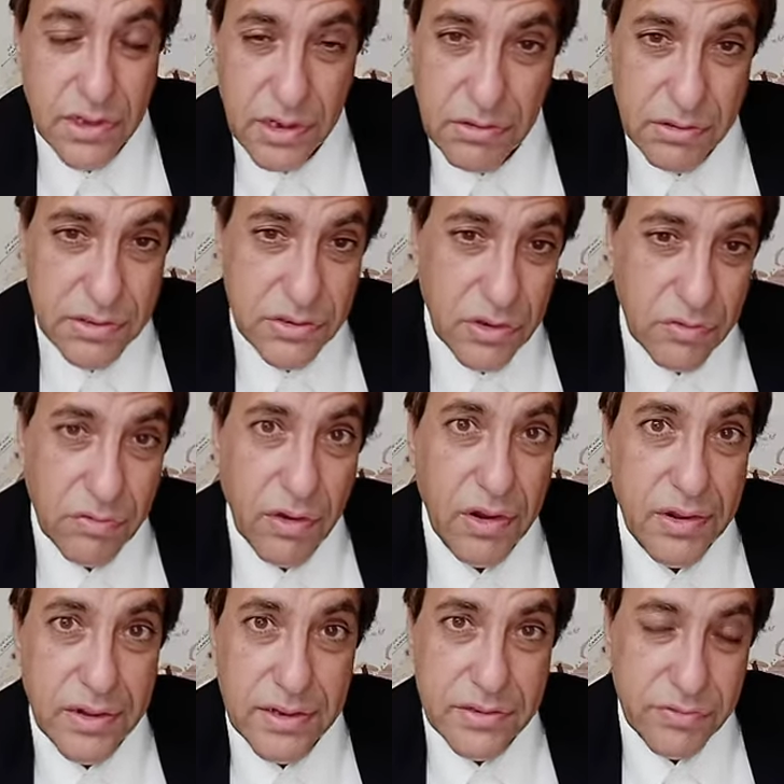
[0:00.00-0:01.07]
of all this,
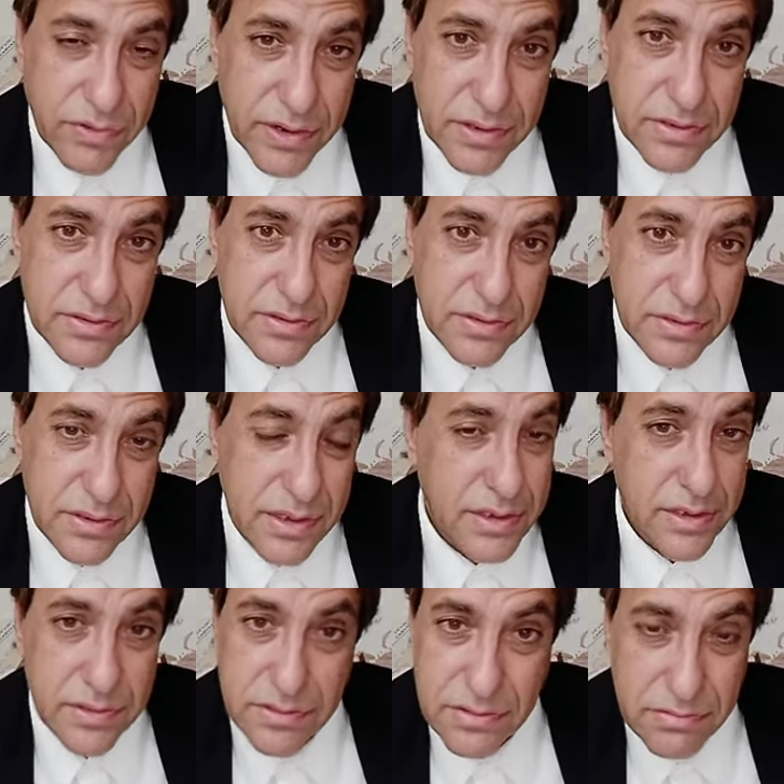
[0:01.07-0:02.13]
friends? It is
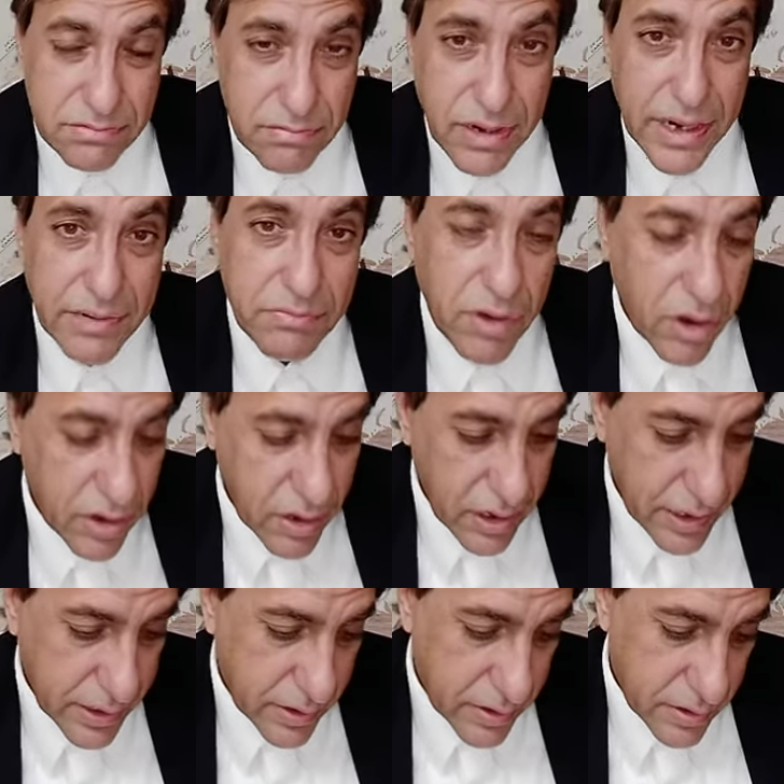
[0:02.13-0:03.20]
mind boggling.
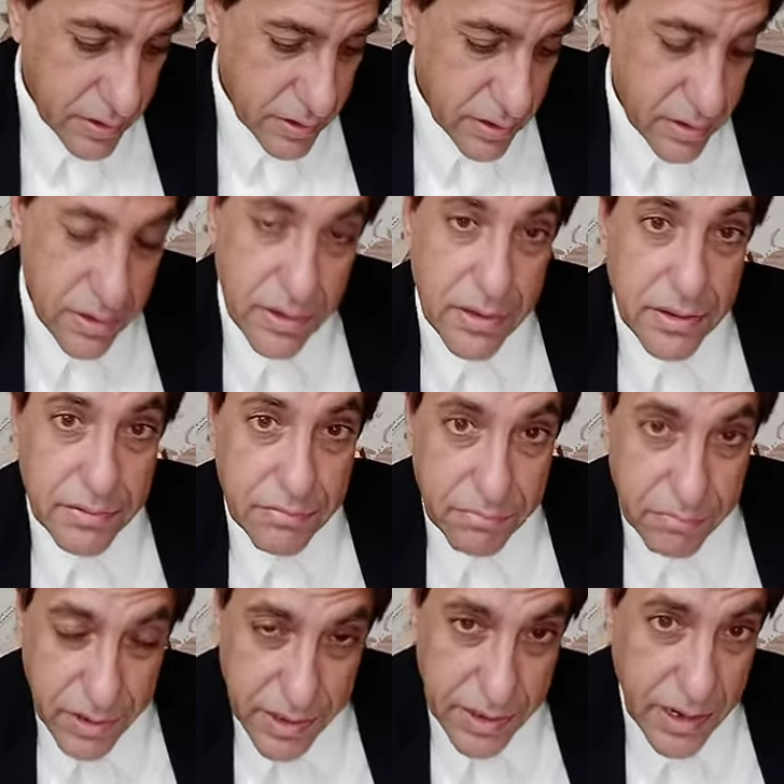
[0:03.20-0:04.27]
But I
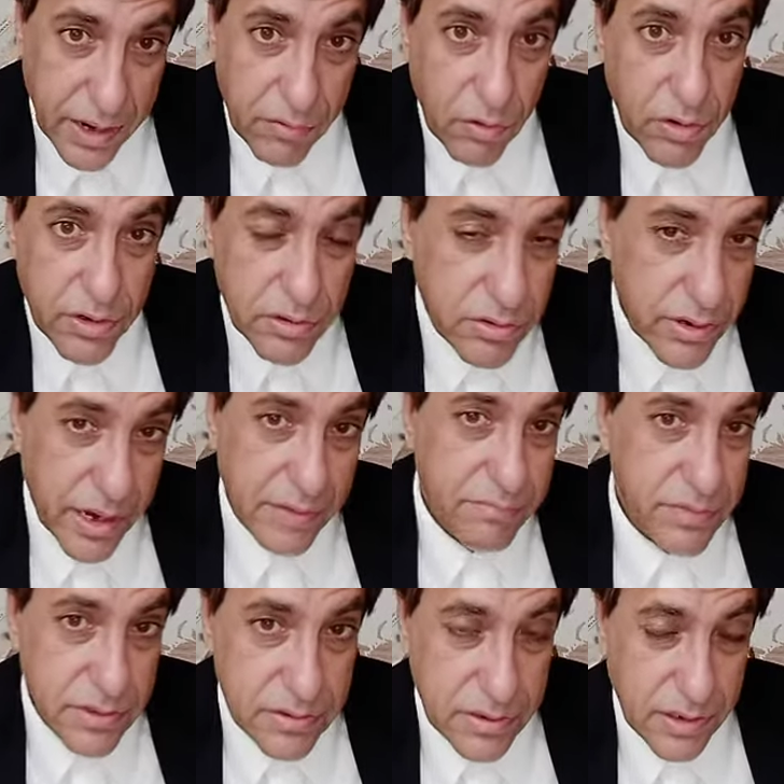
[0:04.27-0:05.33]
want to wrap this up,
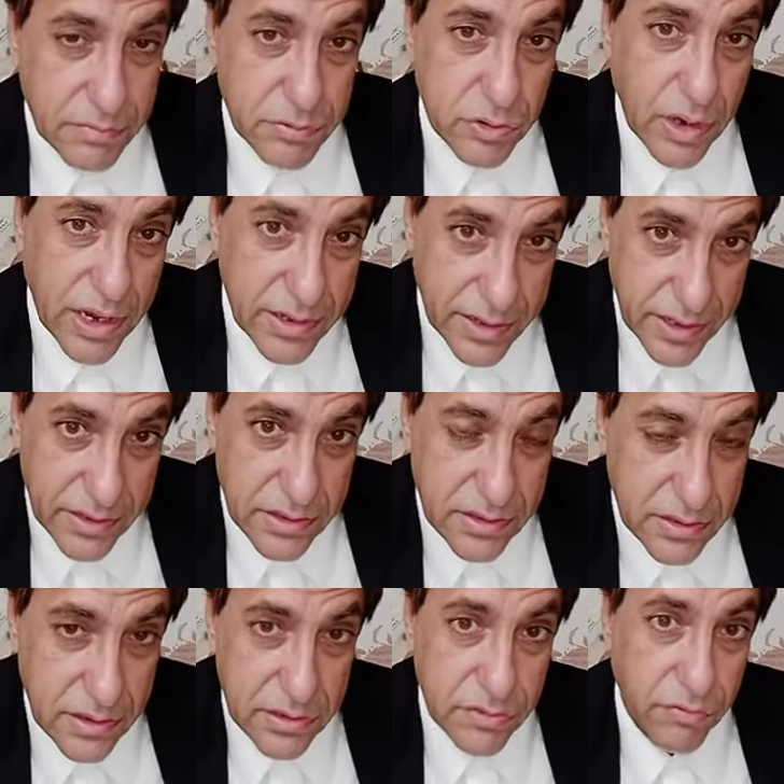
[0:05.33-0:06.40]
so I'll take this
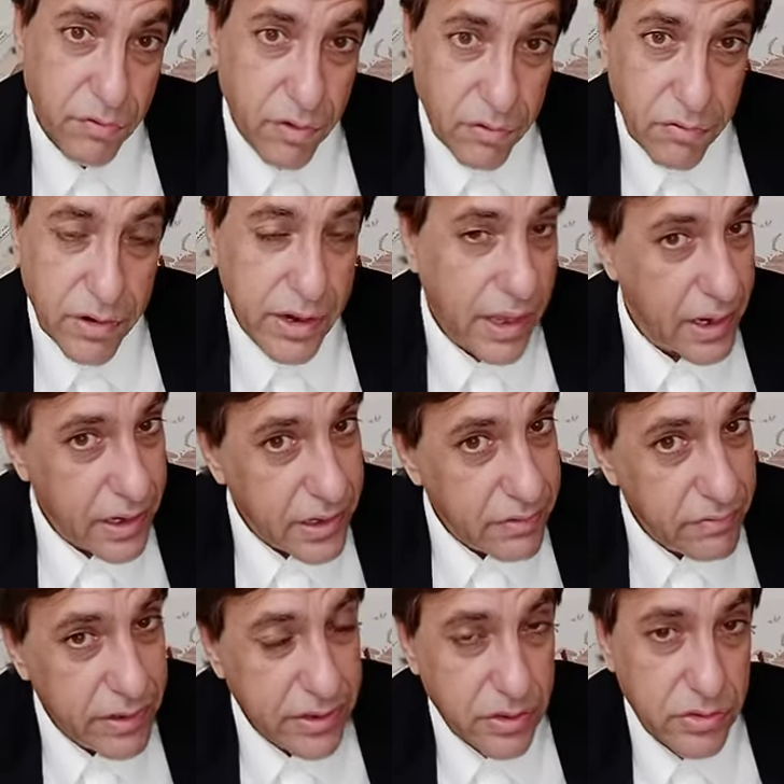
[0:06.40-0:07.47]
forward. I'll leave it to
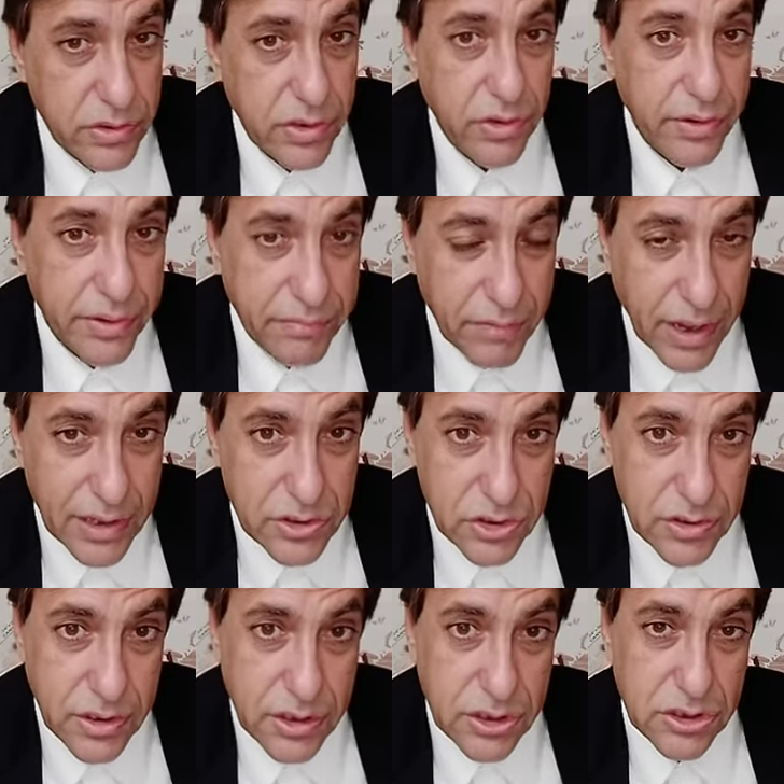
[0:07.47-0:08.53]
your
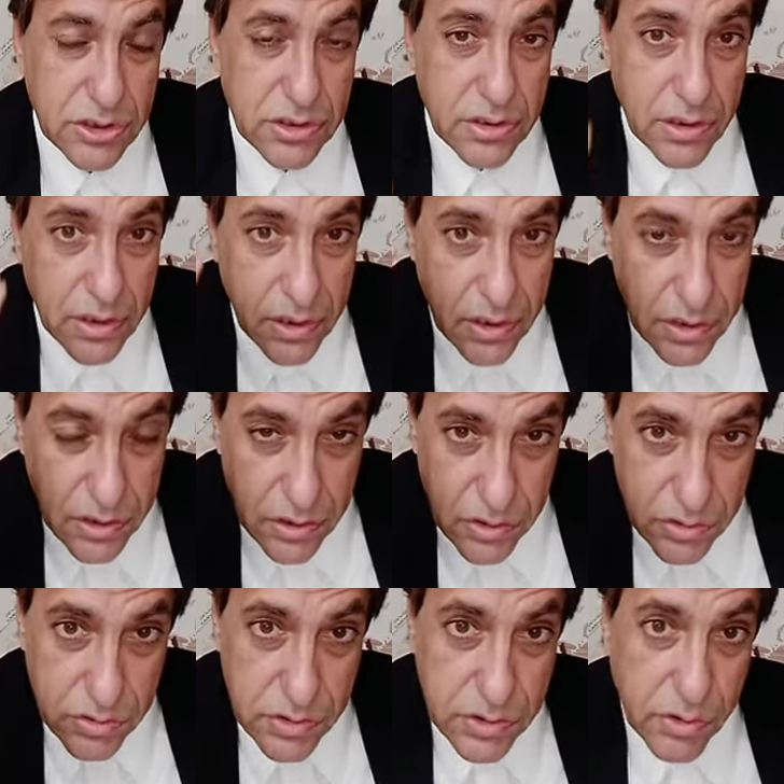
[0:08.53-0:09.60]
imagination, to
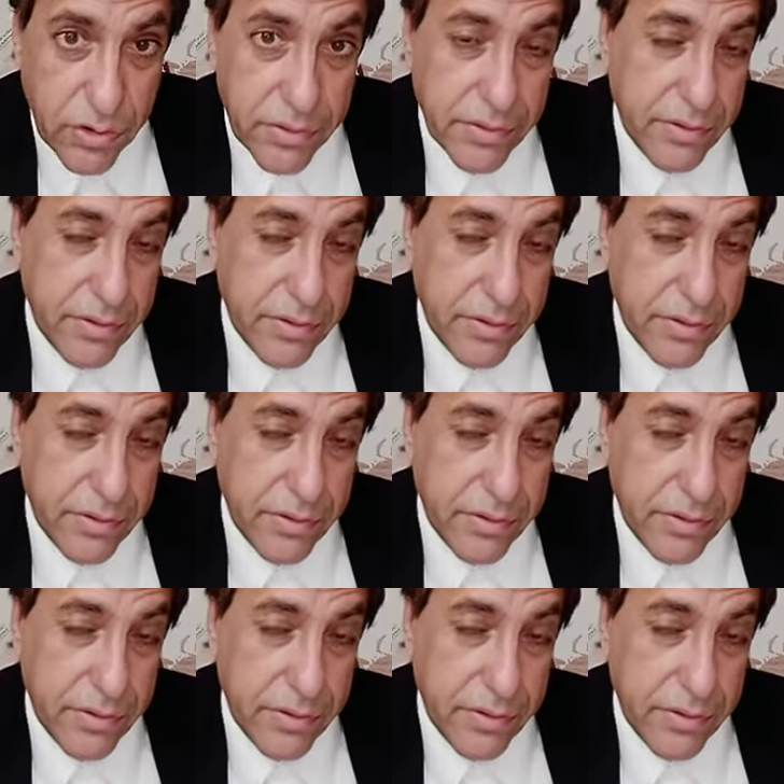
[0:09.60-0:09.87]
your uh,